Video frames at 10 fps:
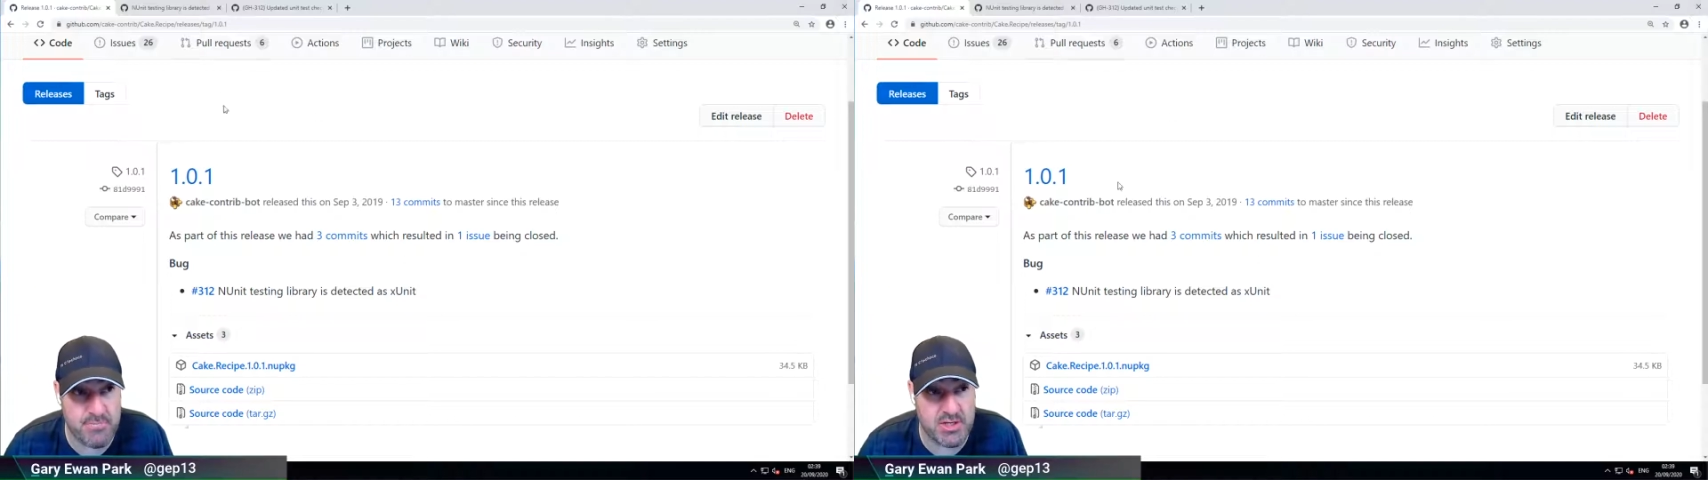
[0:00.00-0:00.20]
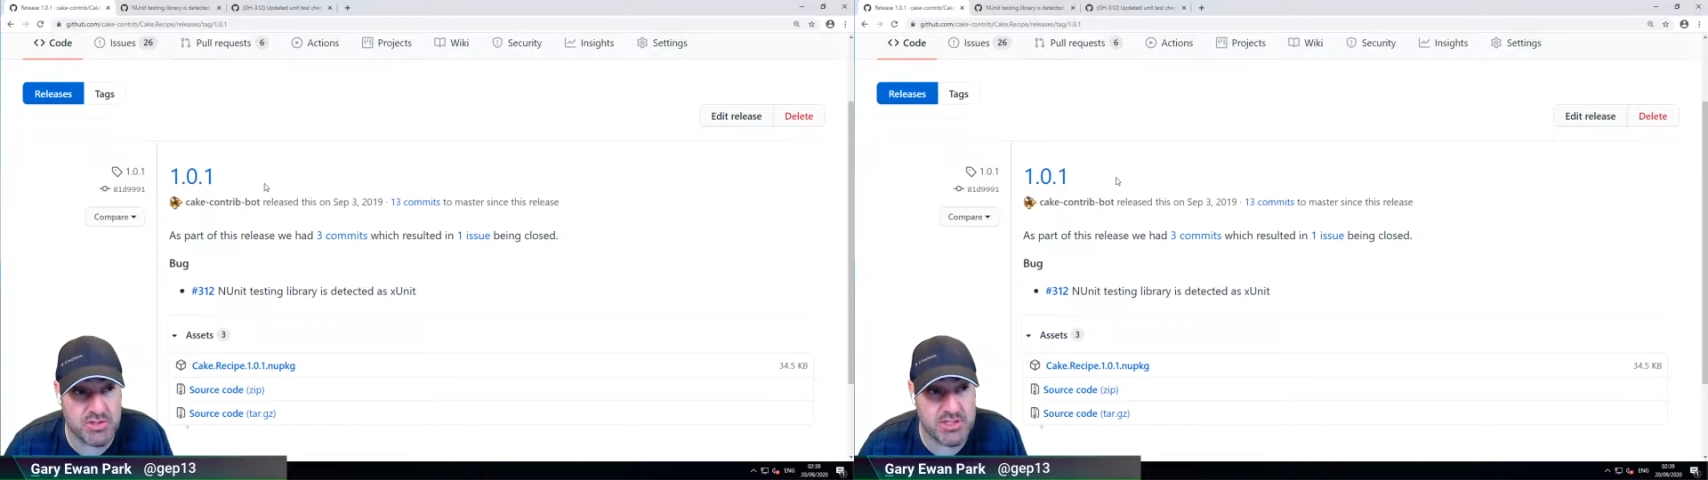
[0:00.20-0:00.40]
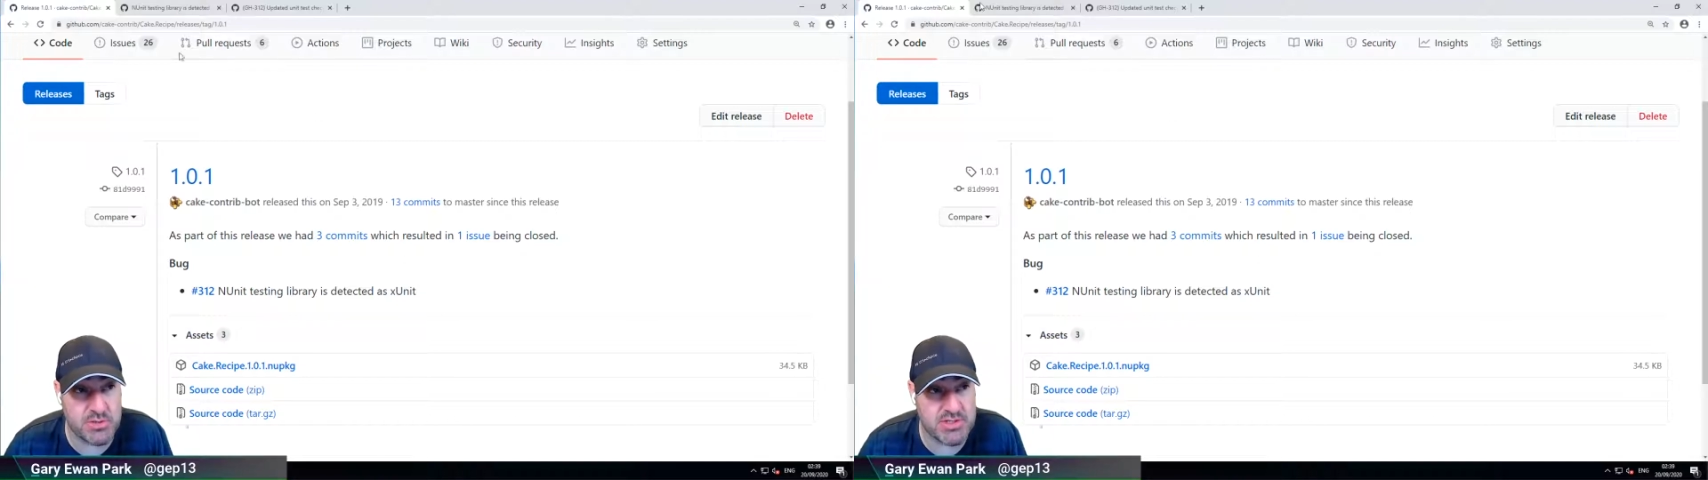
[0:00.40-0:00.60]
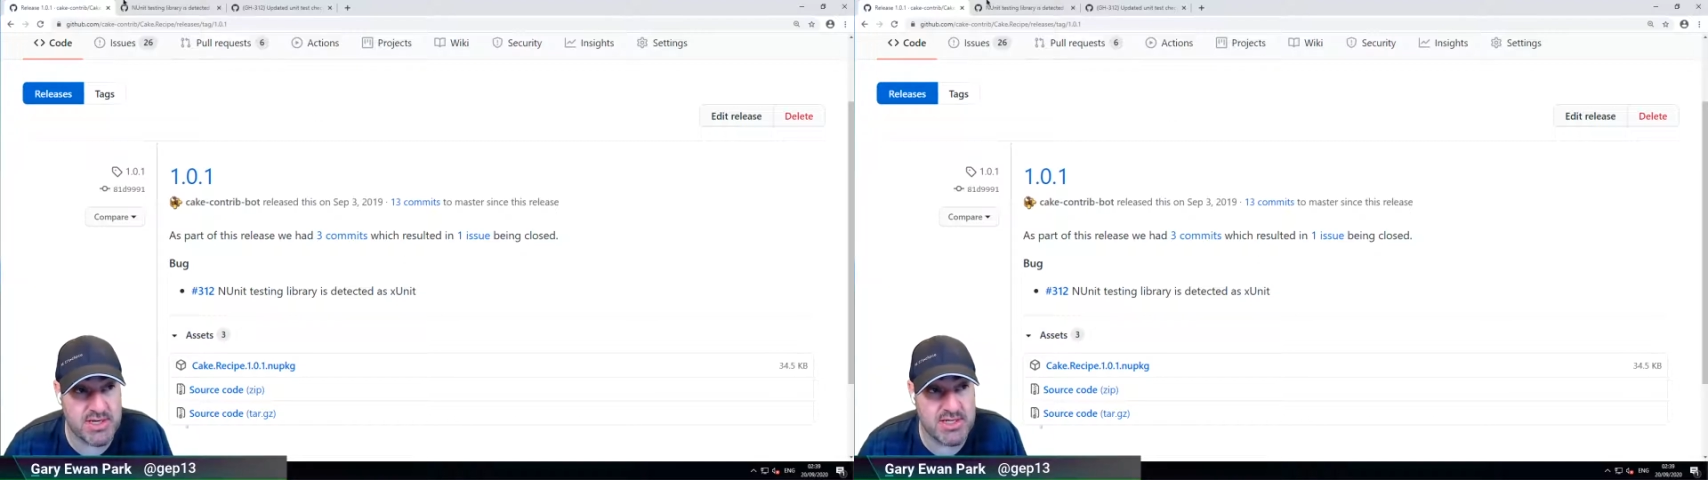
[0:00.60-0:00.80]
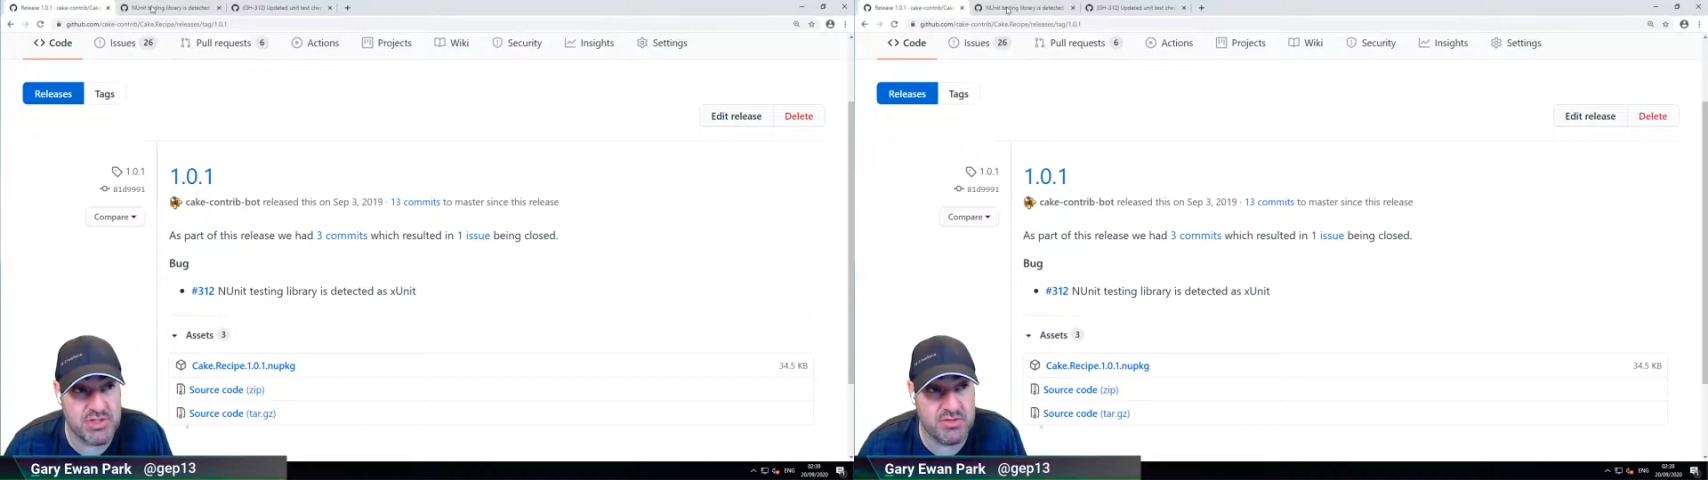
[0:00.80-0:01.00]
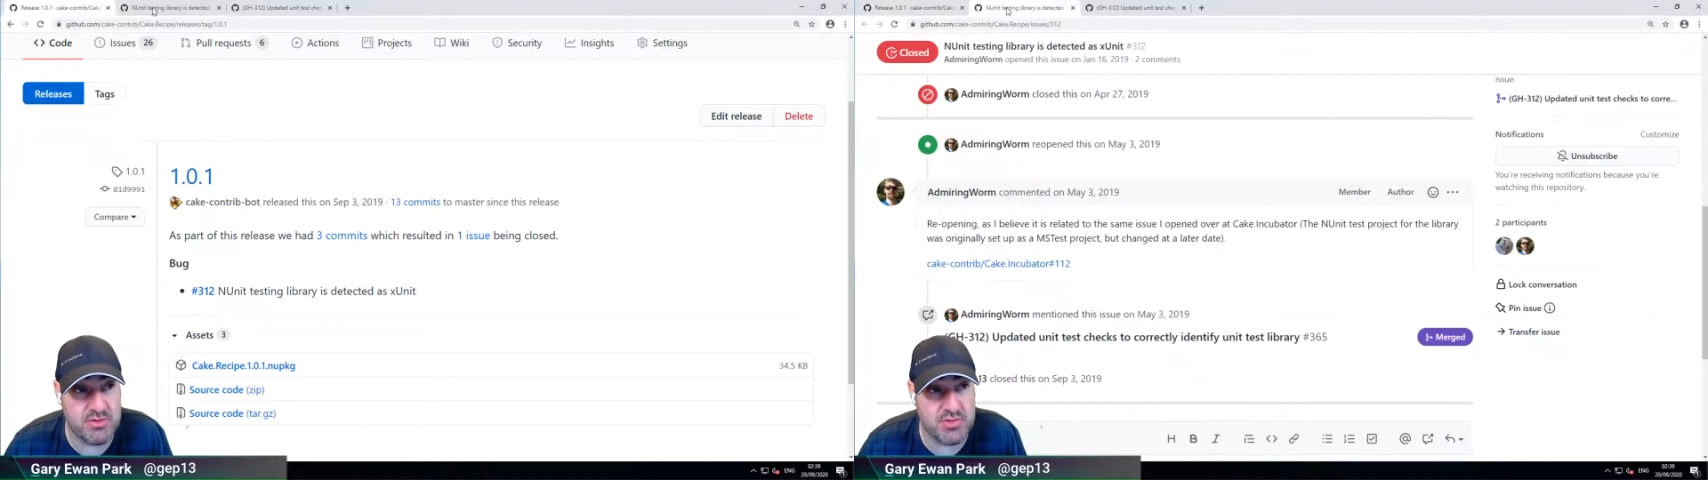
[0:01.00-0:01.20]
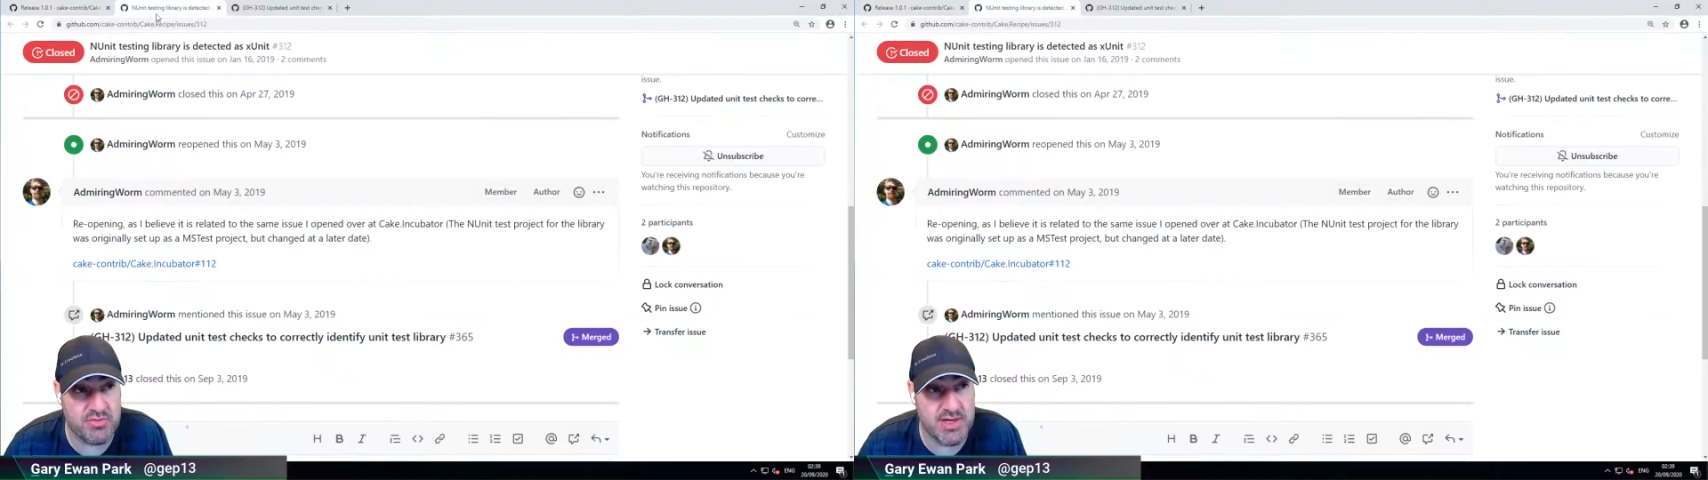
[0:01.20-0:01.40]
So this was an issue that was